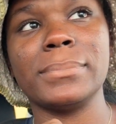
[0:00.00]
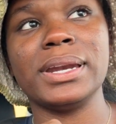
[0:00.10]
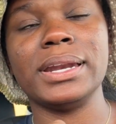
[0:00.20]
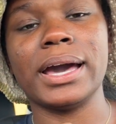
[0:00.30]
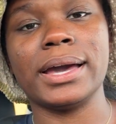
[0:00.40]

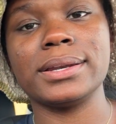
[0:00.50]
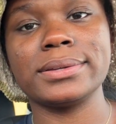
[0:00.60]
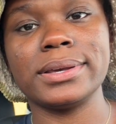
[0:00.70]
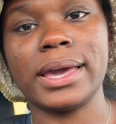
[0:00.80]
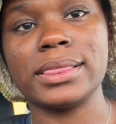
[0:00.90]
not
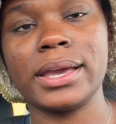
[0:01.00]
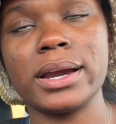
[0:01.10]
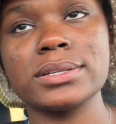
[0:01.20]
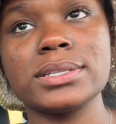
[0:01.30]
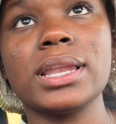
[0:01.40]
at the
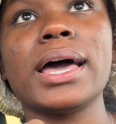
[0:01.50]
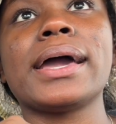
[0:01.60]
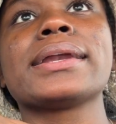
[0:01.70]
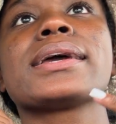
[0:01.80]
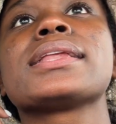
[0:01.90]
hair
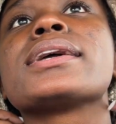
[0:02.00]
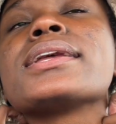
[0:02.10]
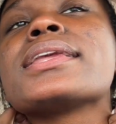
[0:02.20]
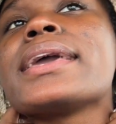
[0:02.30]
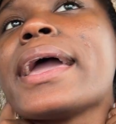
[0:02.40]
salon.
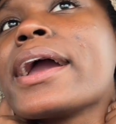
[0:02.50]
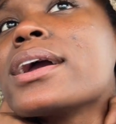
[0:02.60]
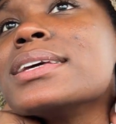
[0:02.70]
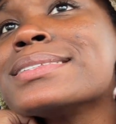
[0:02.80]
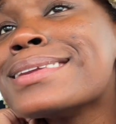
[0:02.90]
Clearly hair
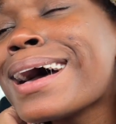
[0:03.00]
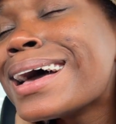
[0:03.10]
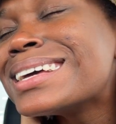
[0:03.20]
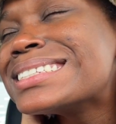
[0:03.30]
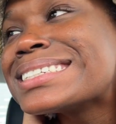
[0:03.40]
is not
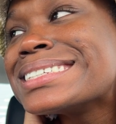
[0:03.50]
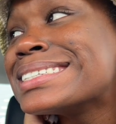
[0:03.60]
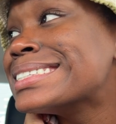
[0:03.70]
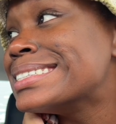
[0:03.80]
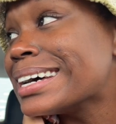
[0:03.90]

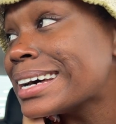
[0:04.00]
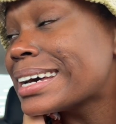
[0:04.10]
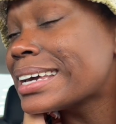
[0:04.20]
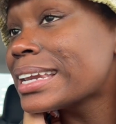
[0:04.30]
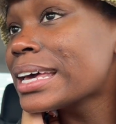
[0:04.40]

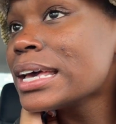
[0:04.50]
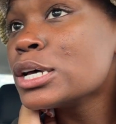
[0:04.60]
done.